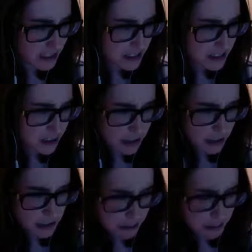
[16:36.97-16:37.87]

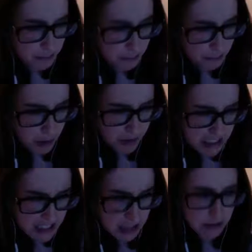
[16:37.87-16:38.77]
essentially, was it
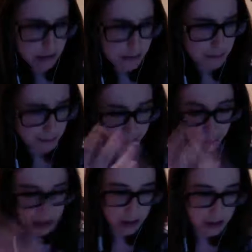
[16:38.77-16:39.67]
Pervitin, or
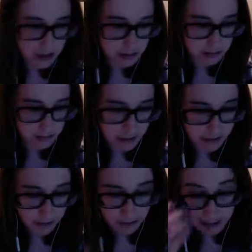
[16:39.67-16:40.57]
which is
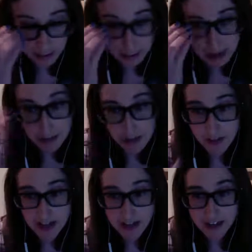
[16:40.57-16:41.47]
kind of like meth,
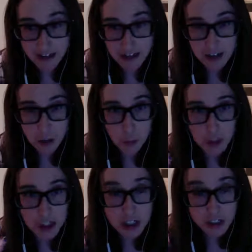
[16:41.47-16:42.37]
that
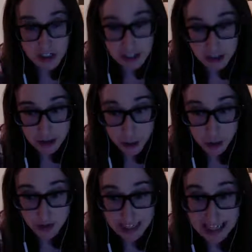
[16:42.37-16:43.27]
was considered sort
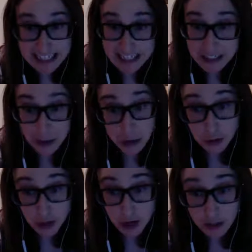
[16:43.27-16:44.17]
of an ideal
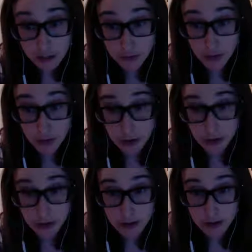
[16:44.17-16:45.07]
drug for
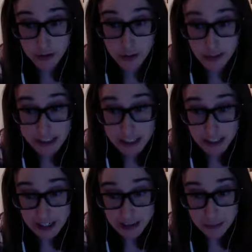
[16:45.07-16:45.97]
the
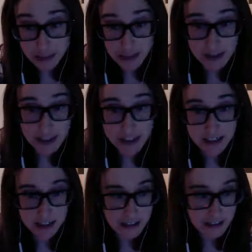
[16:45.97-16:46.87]
military because
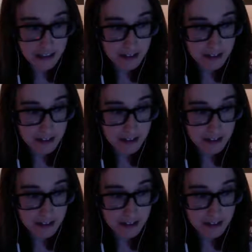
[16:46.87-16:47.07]
it